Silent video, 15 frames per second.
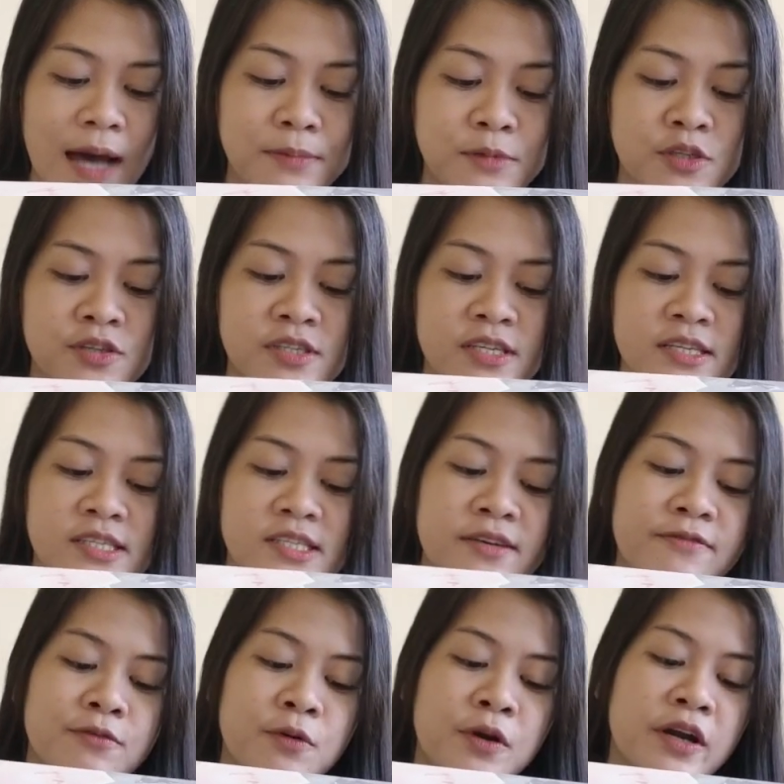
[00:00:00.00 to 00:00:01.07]
up to
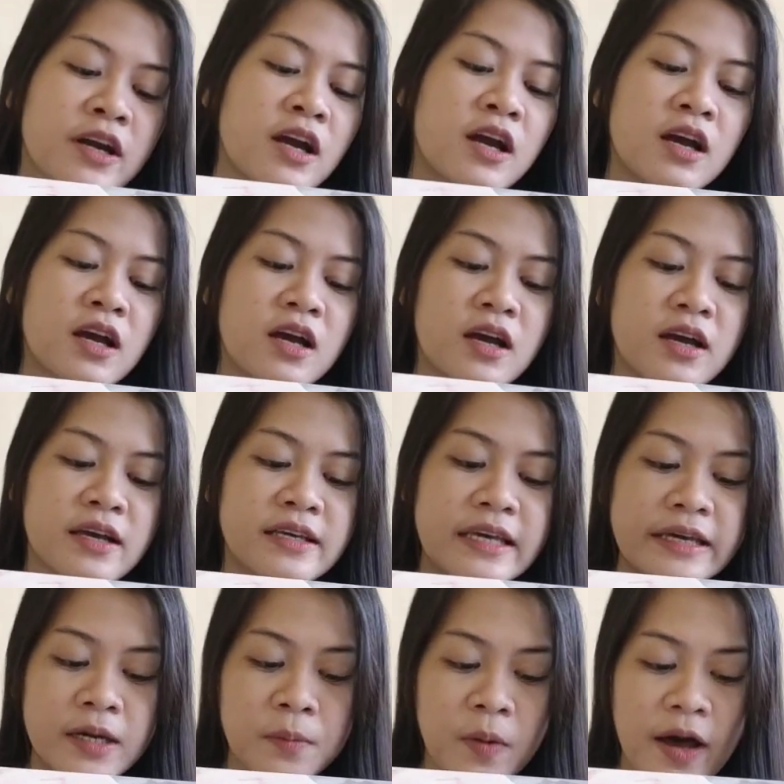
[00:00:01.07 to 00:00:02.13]
64
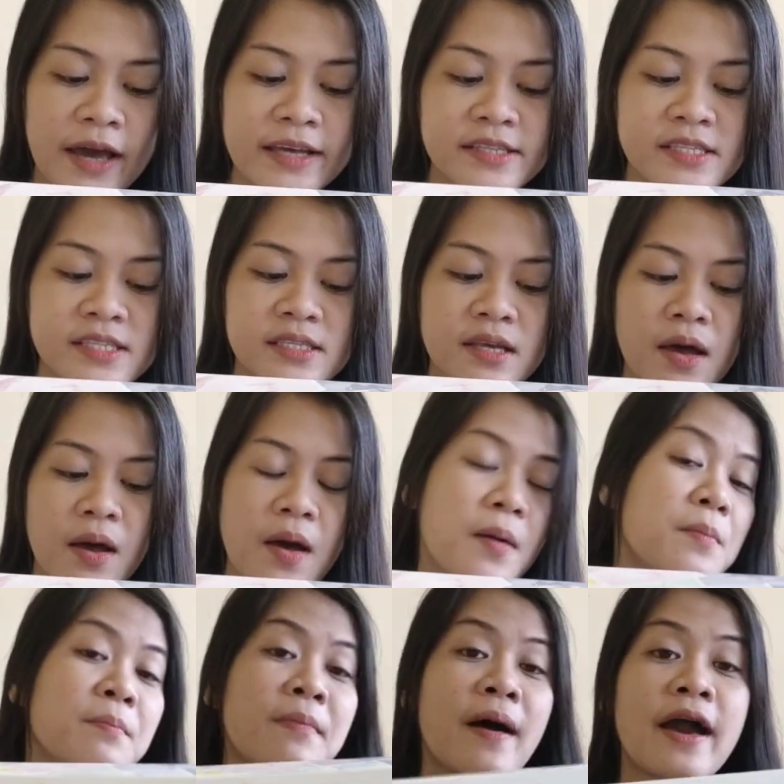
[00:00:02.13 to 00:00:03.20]
gigabytes
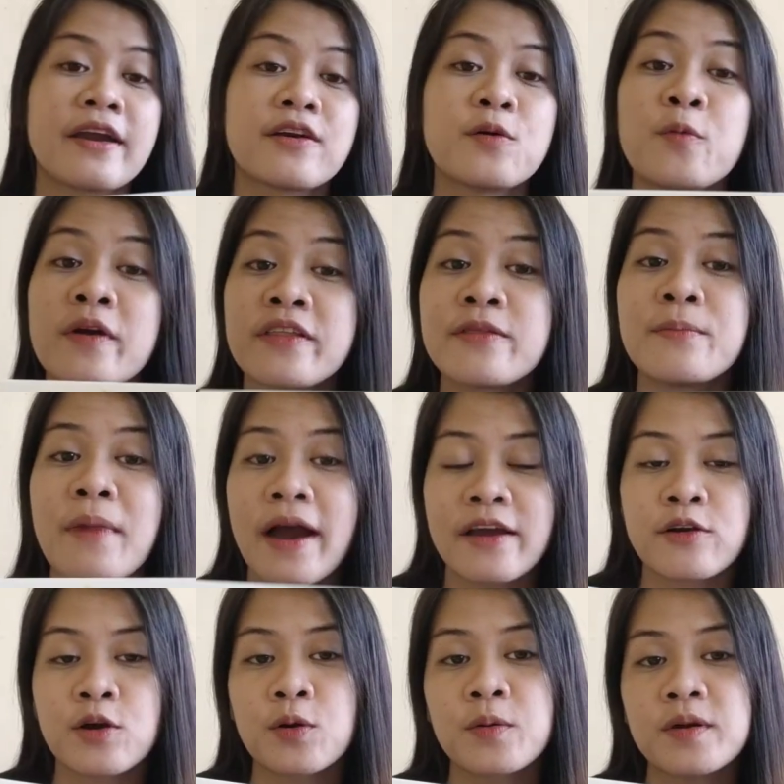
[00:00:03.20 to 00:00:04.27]
with
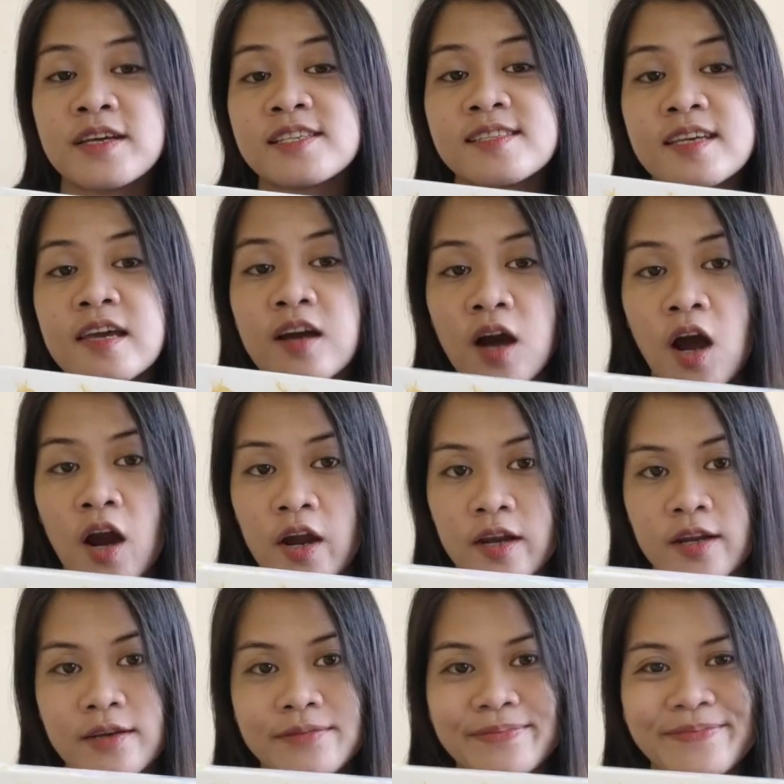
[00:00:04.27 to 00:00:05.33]
micro SD card.
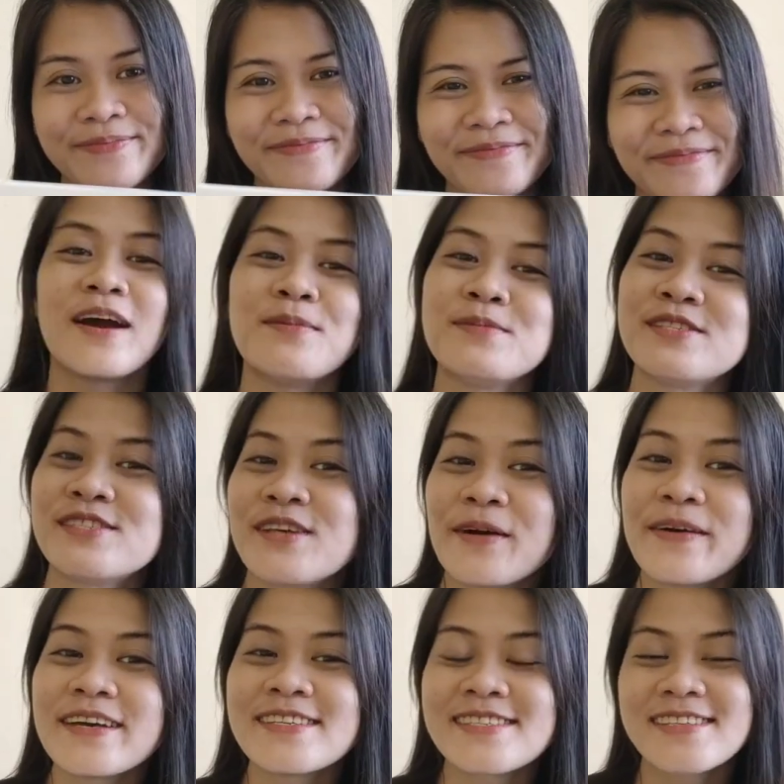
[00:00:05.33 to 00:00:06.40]
I am so
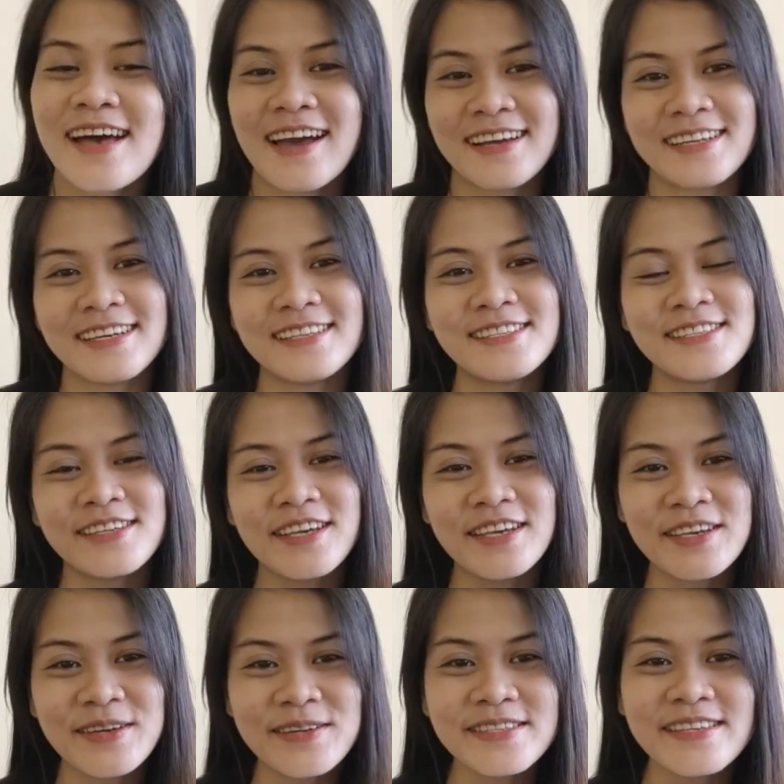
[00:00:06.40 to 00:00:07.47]
excited to
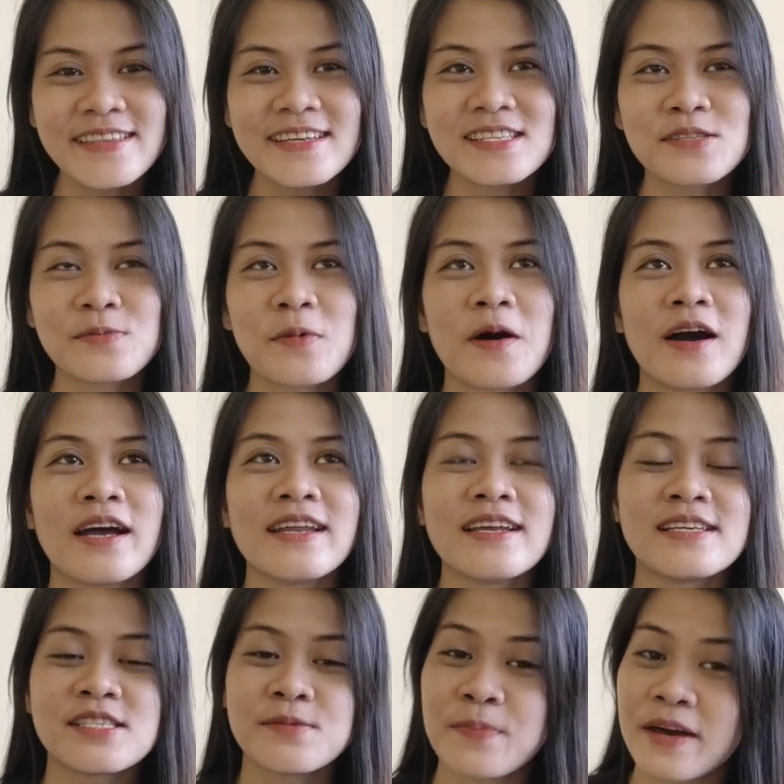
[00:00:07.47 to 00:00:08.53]
use this one,
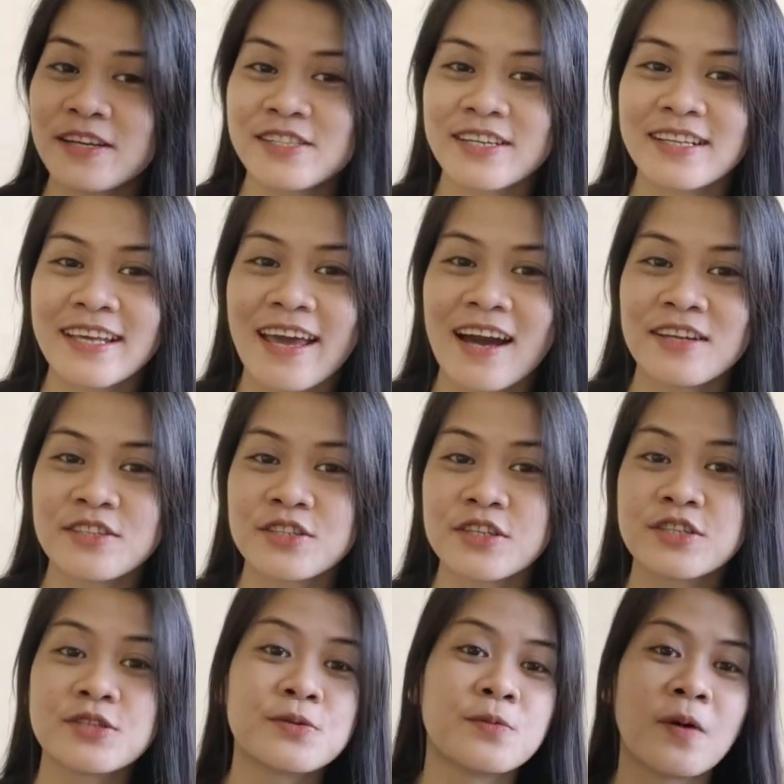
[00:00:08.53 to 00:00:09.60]
especially
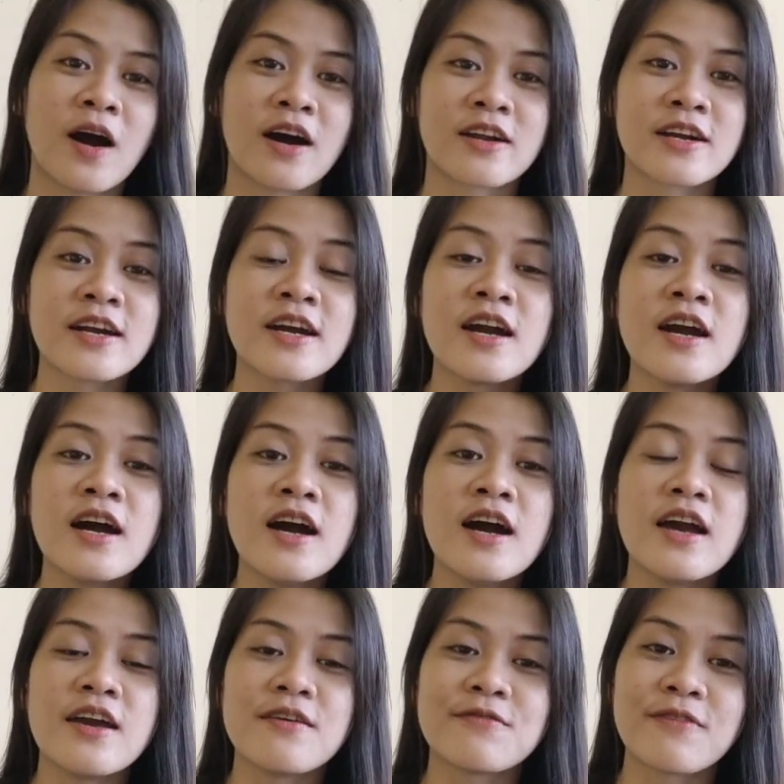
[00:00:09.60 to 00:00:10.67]
under the water,
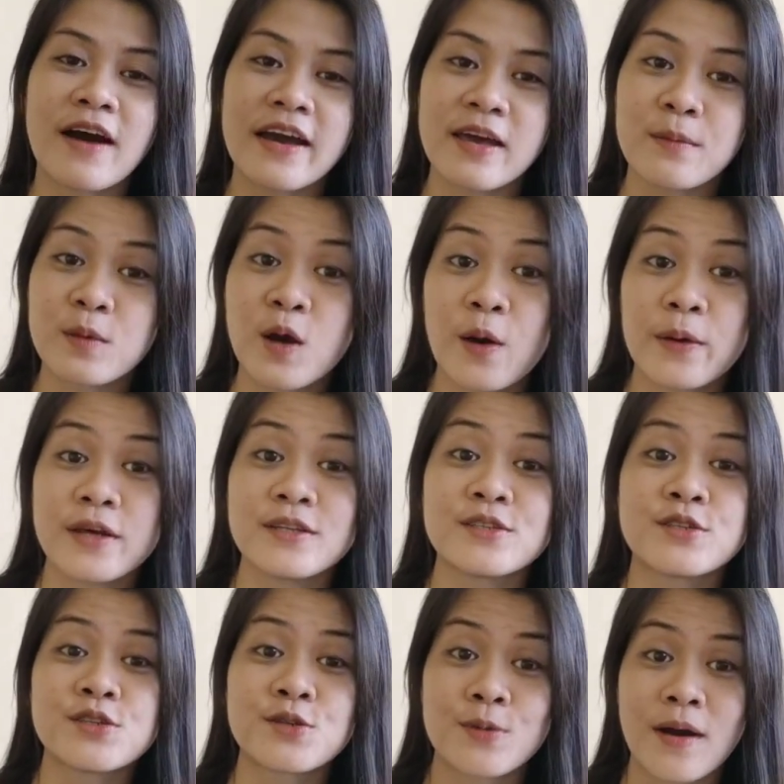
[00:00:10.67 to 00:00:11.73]
if I am going
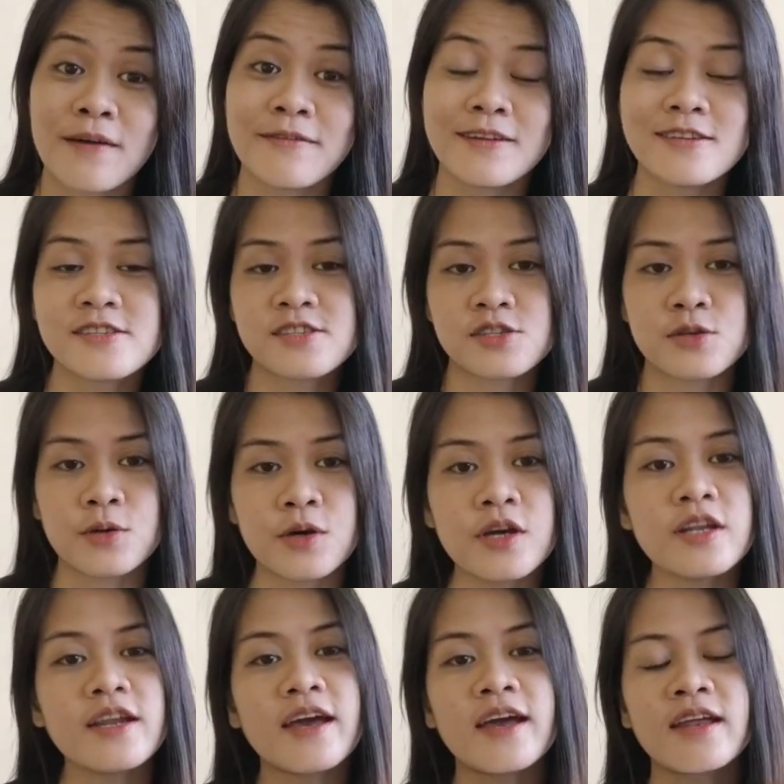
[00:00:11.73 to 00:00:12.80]
to travel
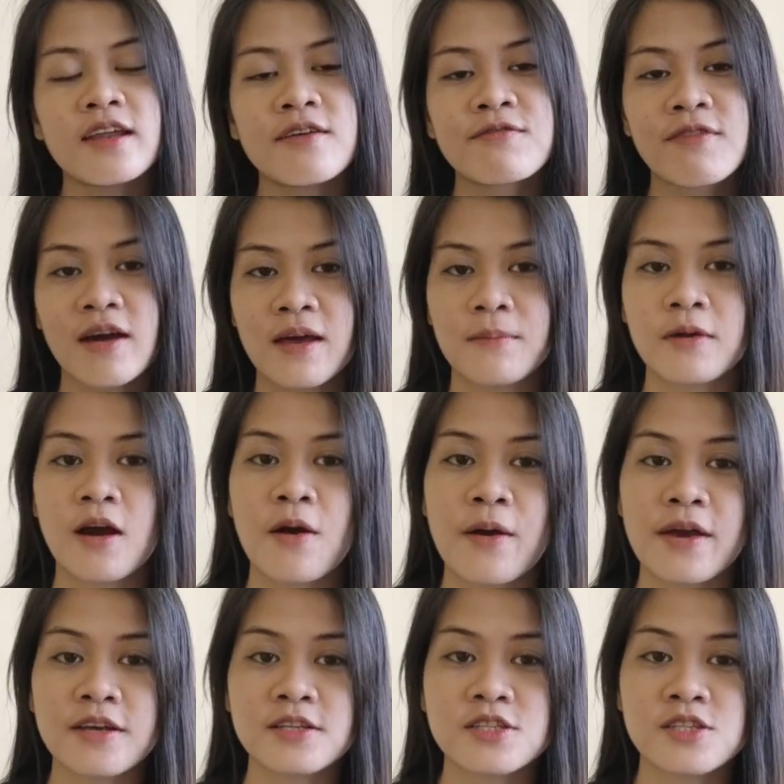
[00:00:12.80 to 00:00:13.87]
soon and if I am
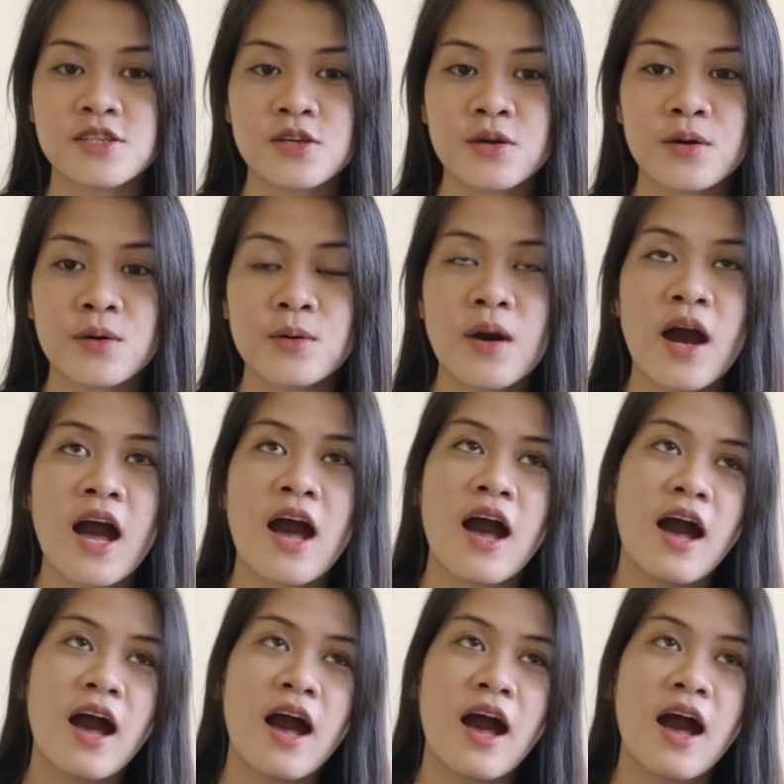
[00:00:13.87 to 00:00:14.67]
going to